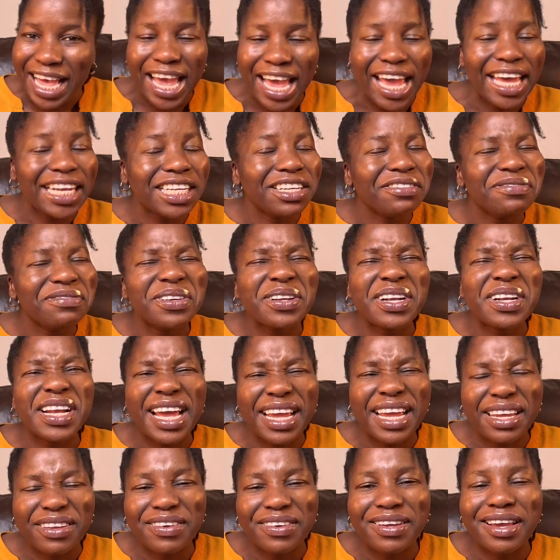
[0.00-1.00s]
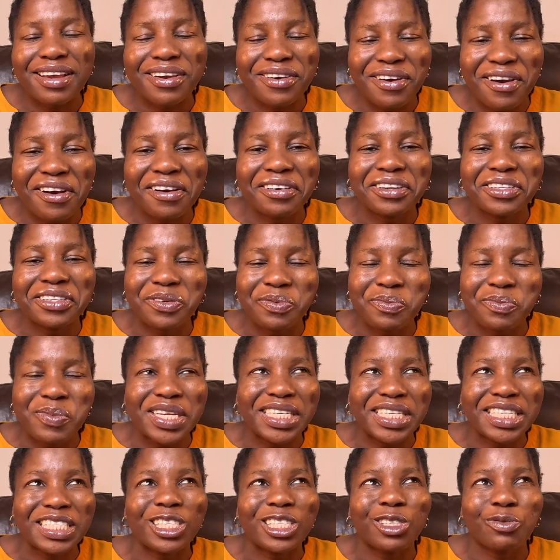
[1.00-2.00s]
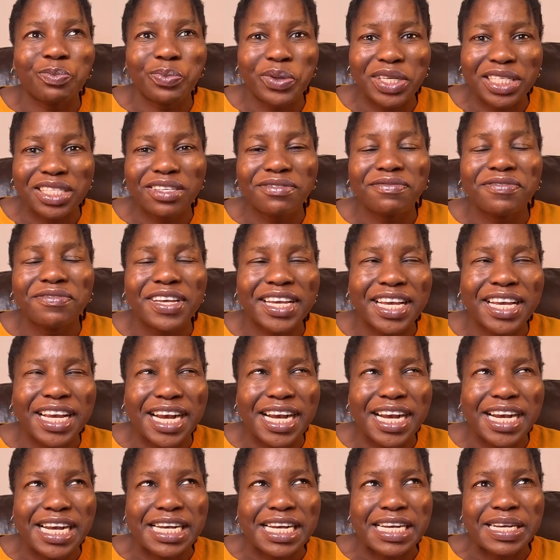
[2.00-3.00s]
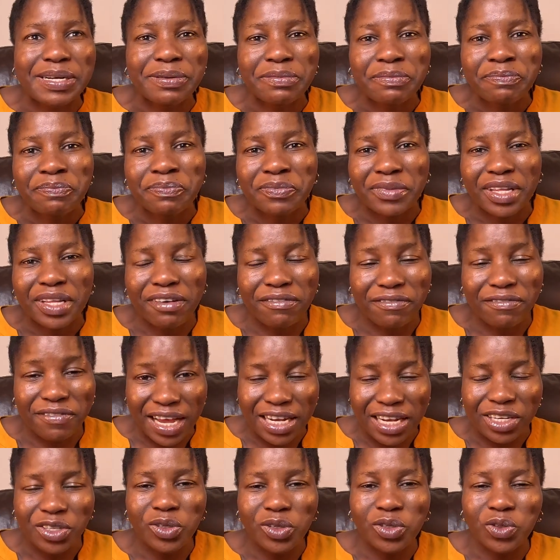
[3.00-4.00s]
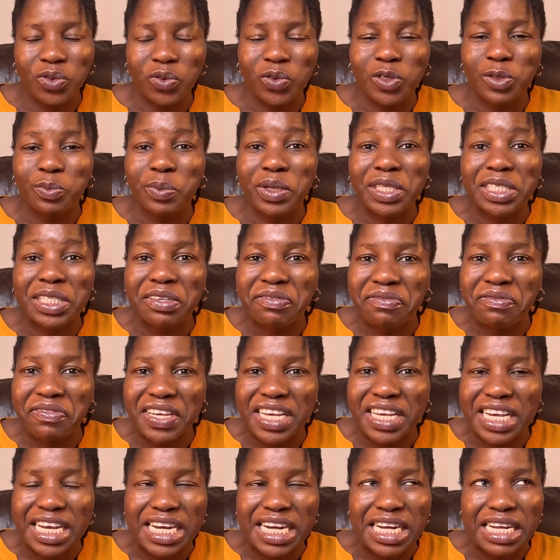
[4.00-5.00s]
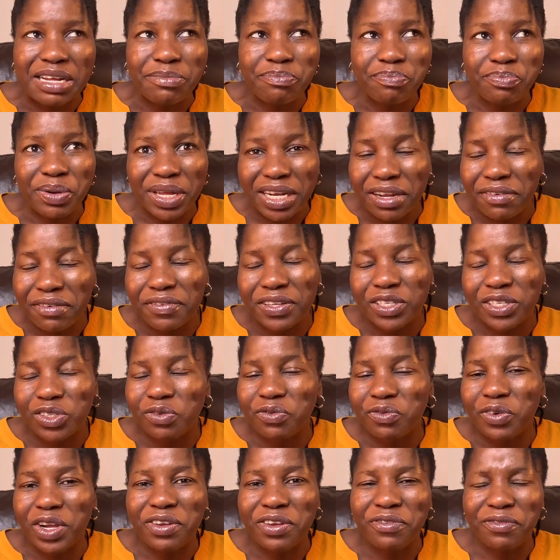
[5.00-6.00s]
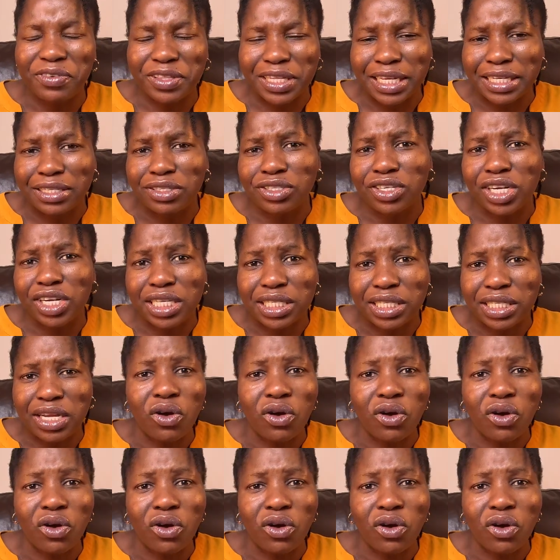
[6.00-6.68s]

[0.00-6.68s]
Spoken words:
And if you like, you can go on to mention specific values or specific benefits of working for that trust.